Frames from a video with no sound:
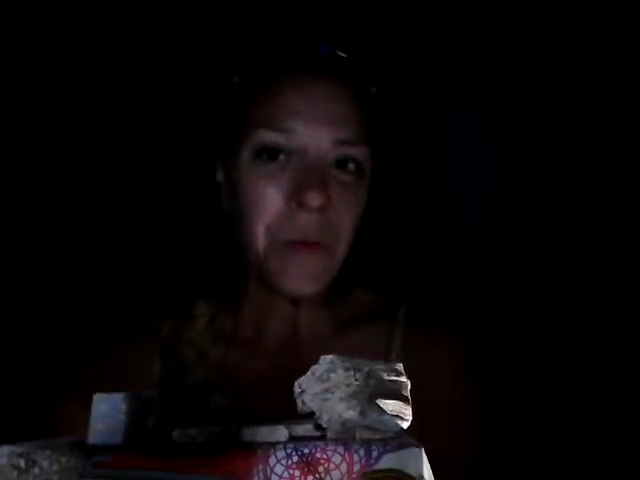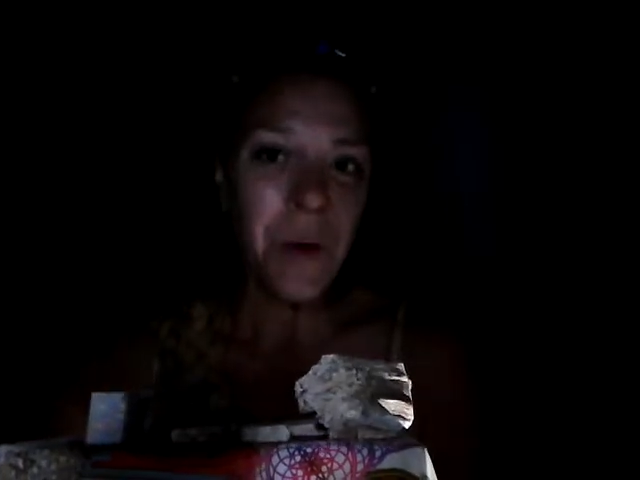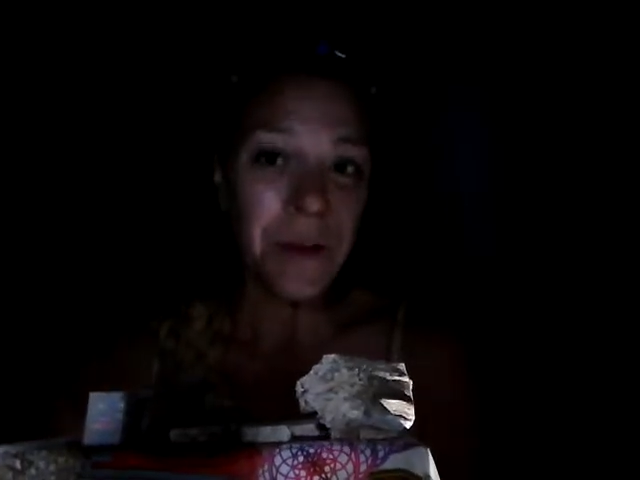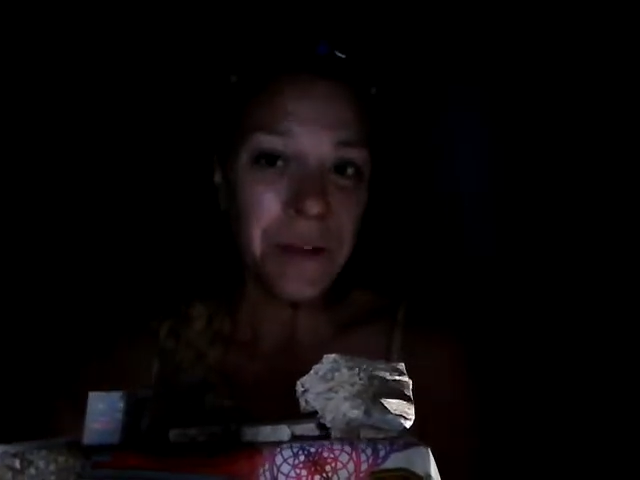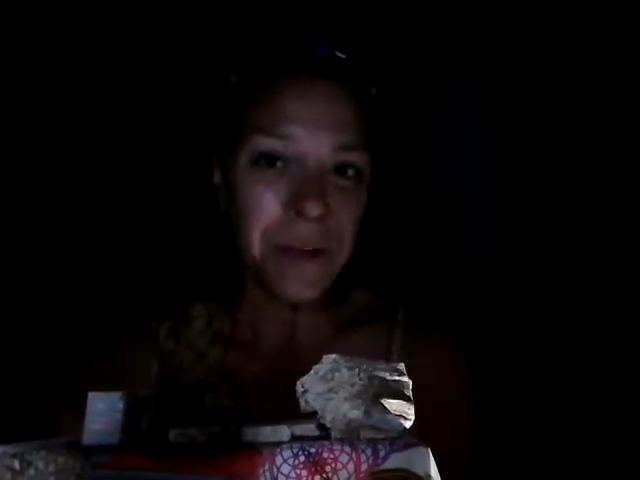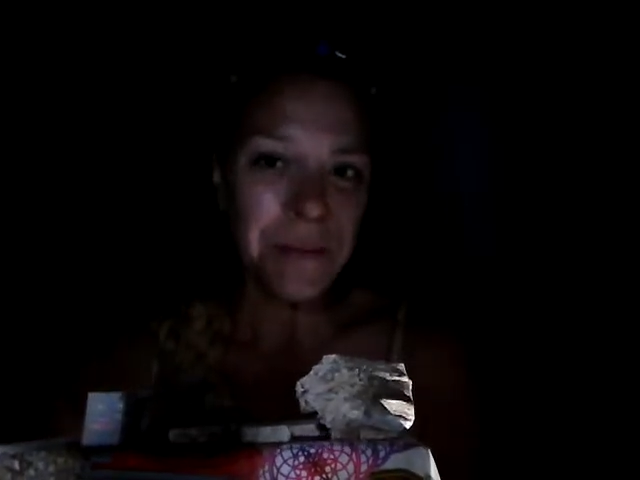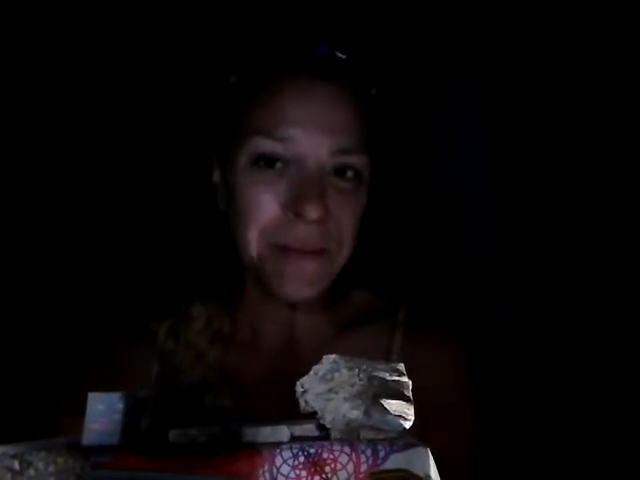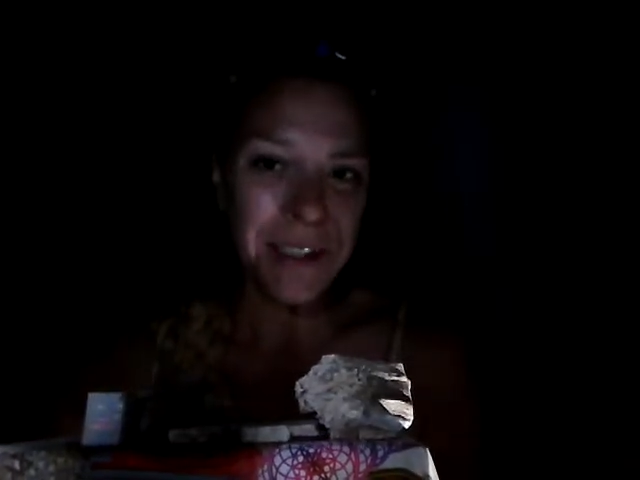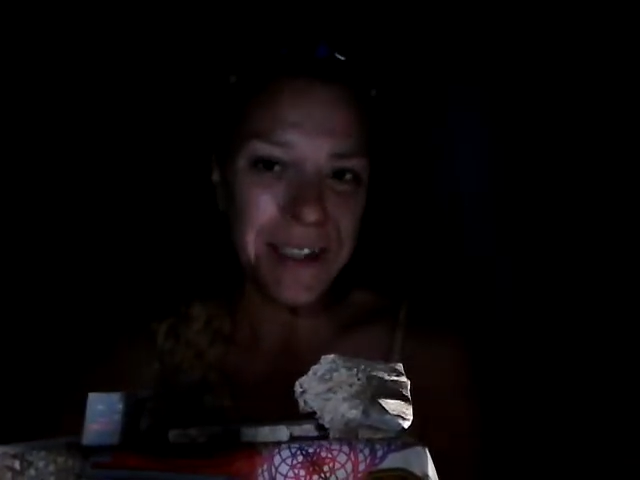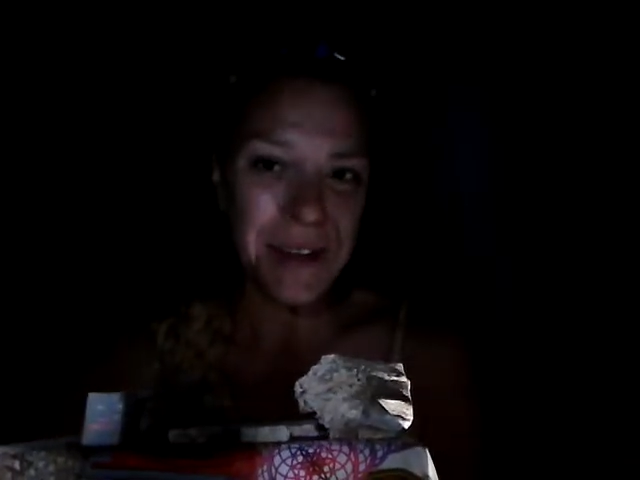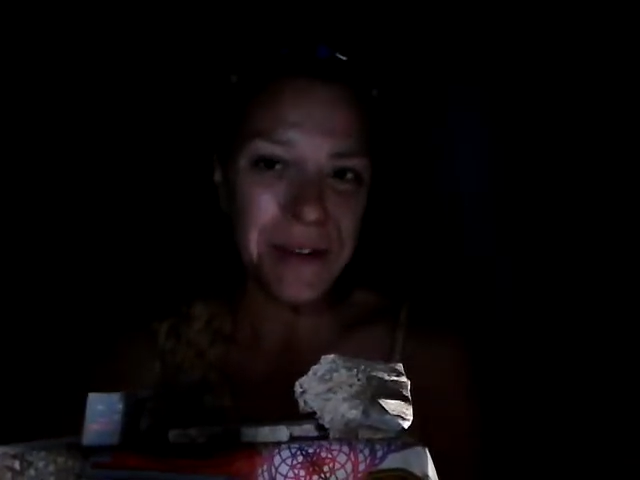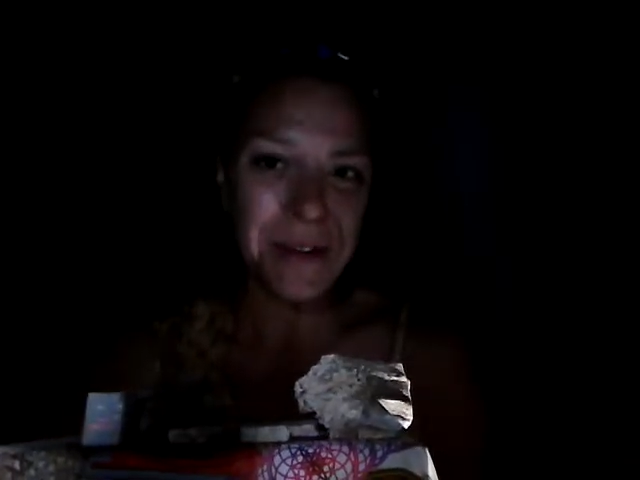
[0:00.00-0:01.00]
Welcome
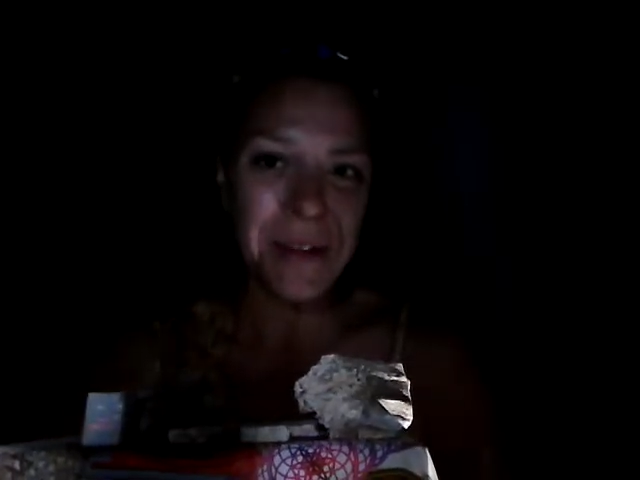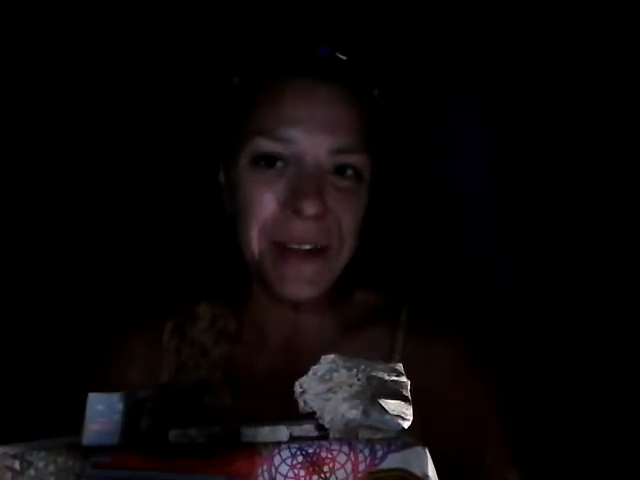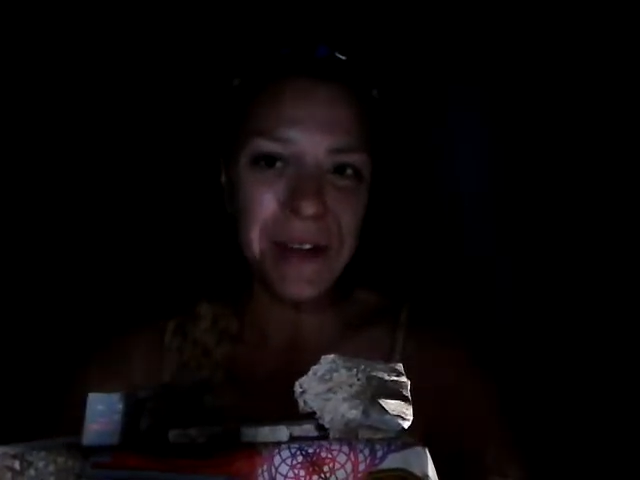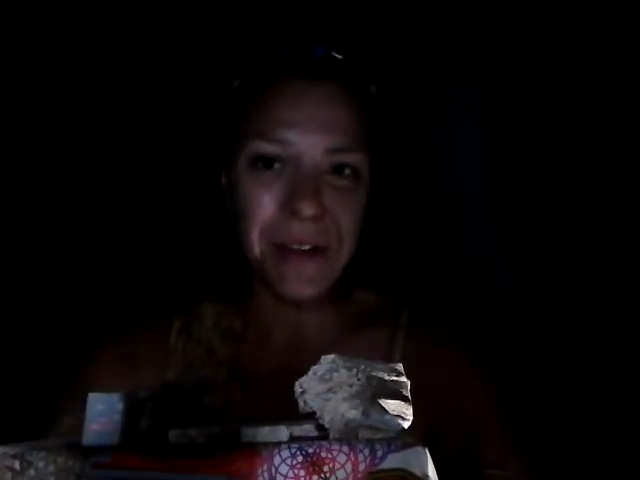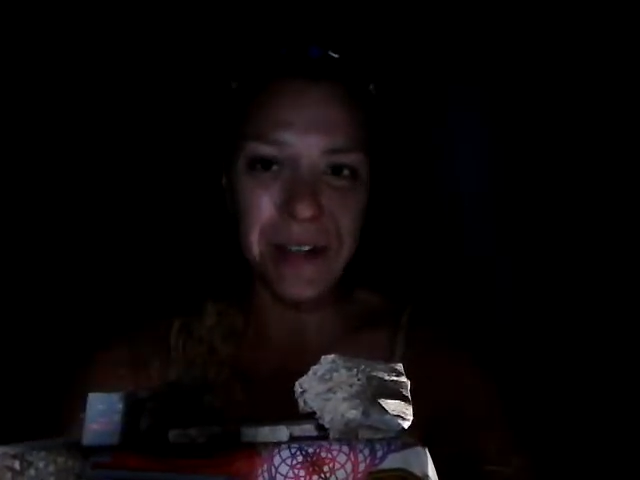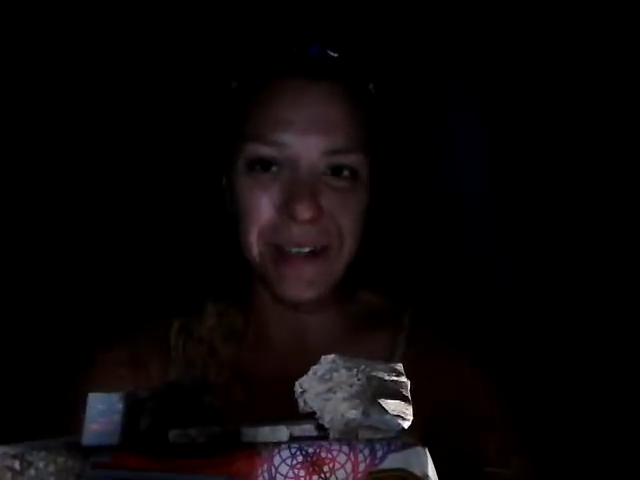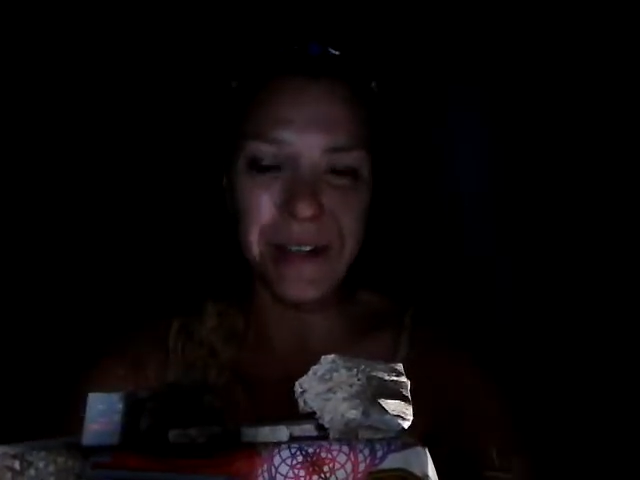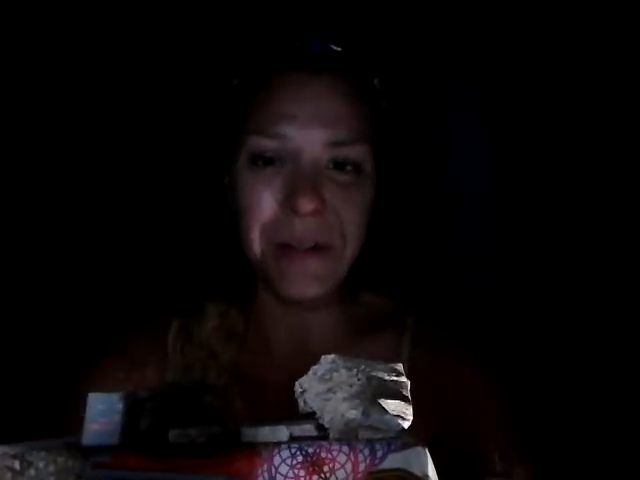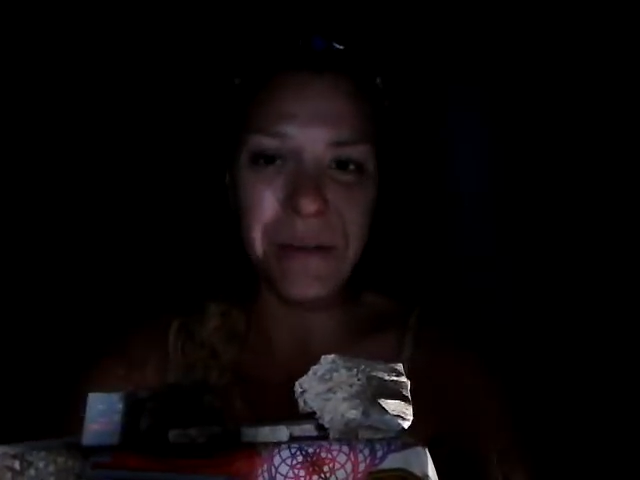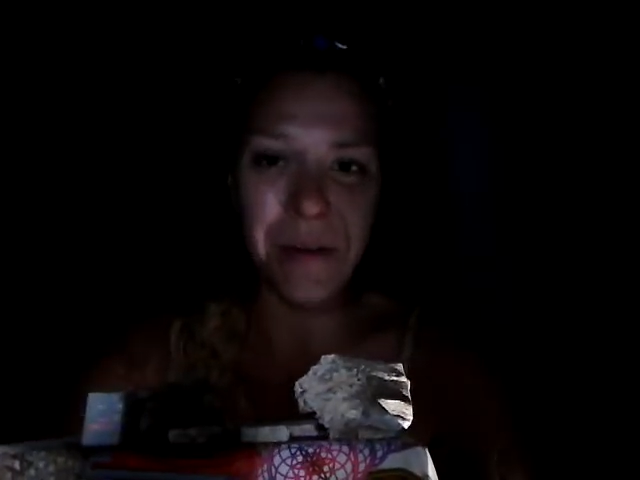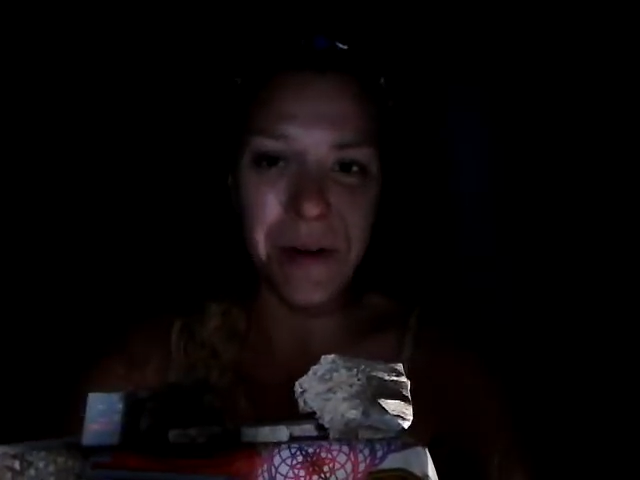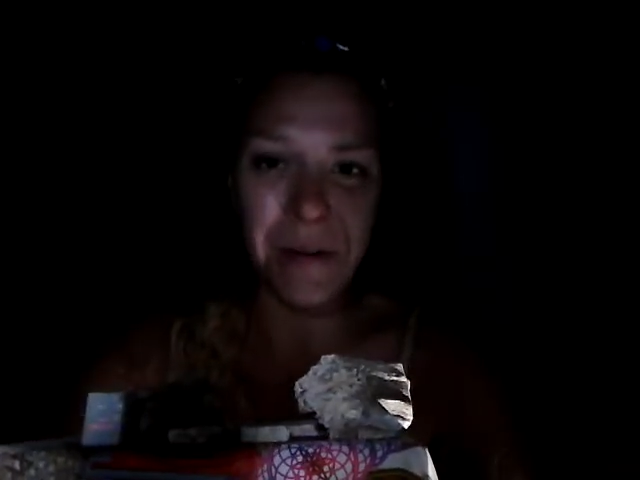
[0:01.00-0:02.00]
to the
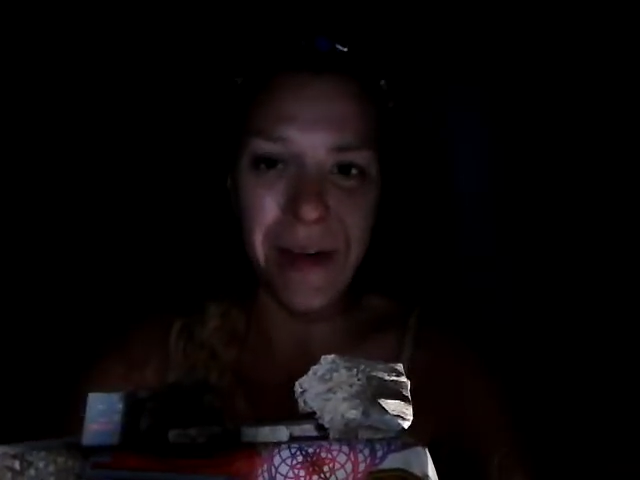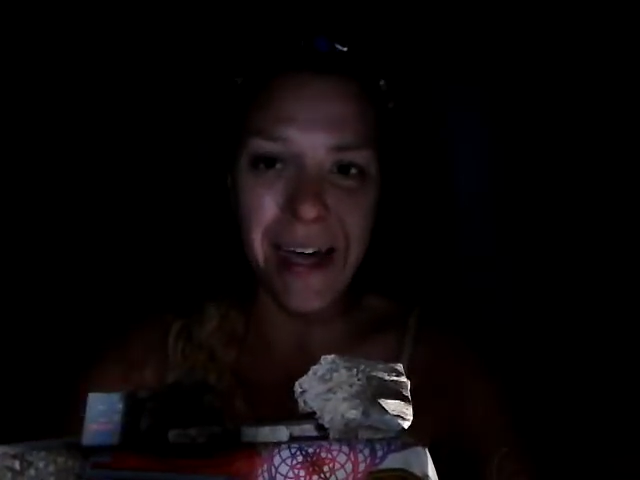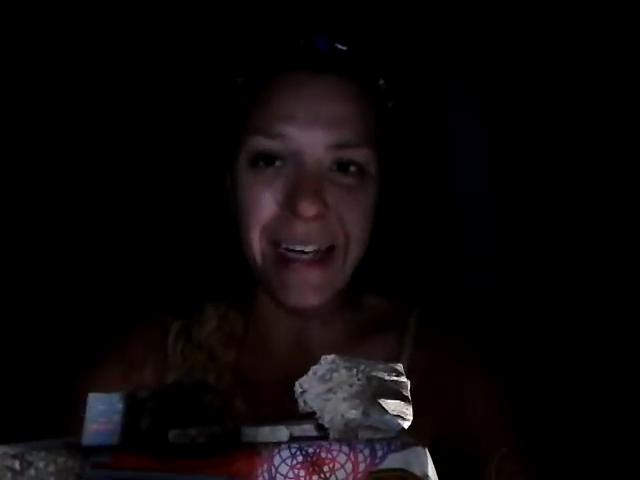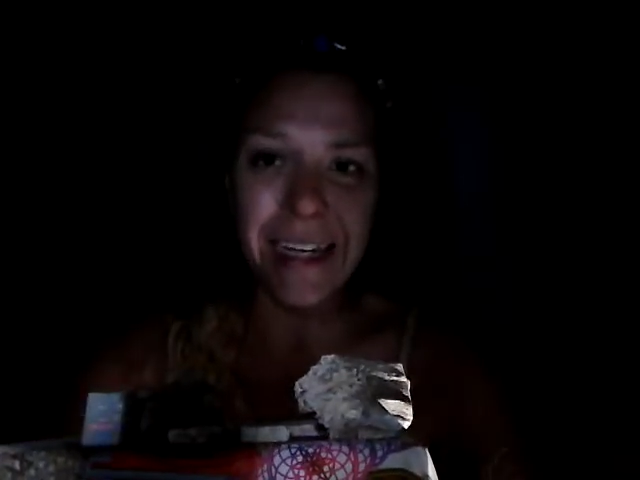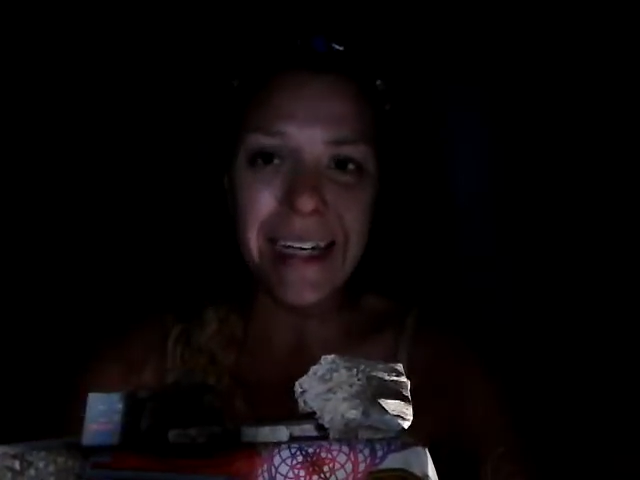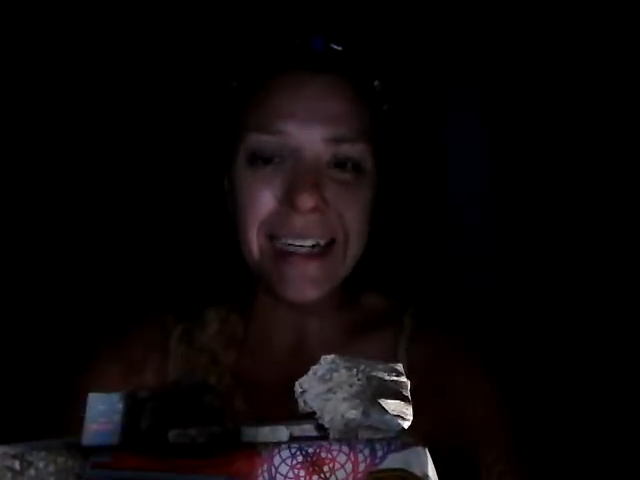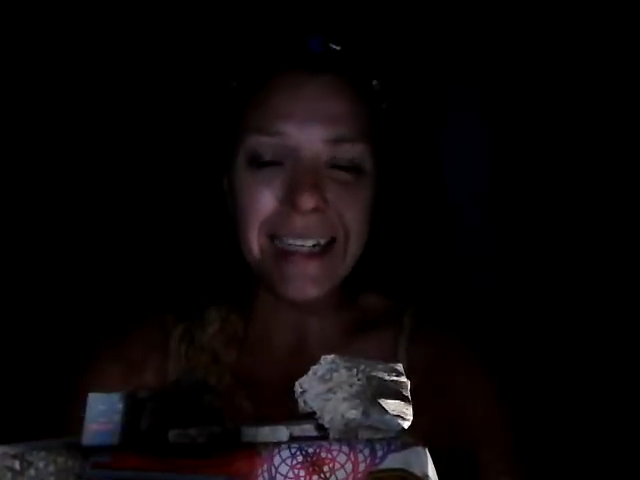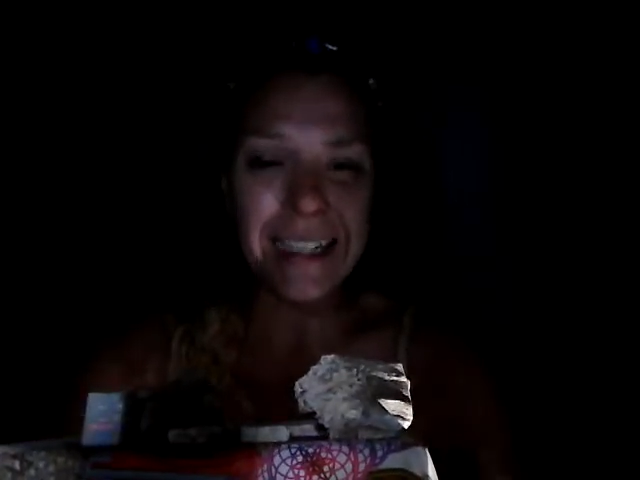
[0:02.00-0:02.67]
Crystal Mermaid